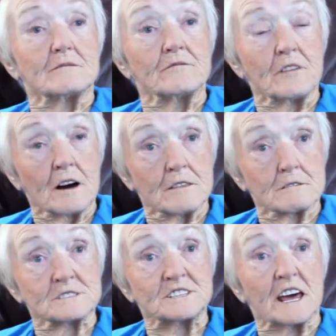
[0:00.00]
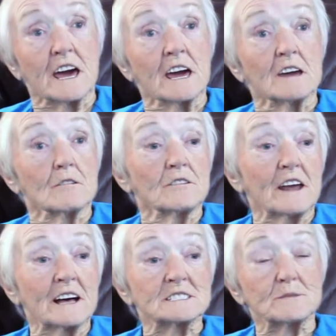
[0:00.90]
Father's Day or
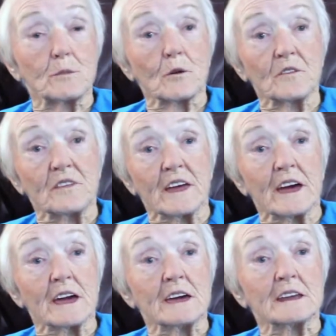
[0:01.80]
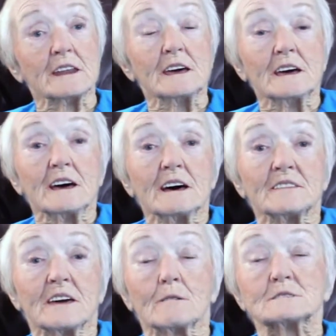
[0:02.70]
Dad's birthday, and
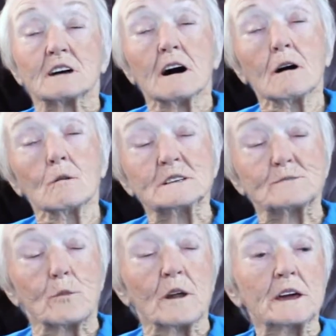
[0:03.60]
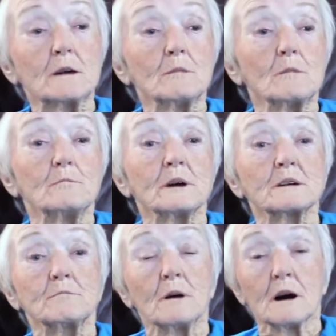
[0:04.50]
they was always bringing a
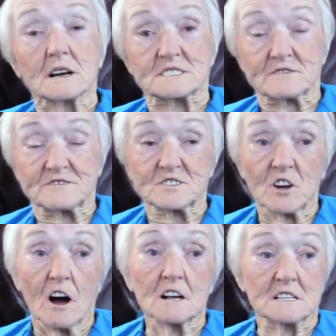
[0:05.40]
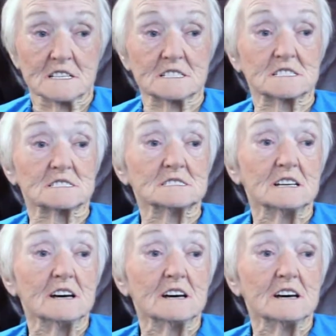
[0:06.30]
big box of chocolates.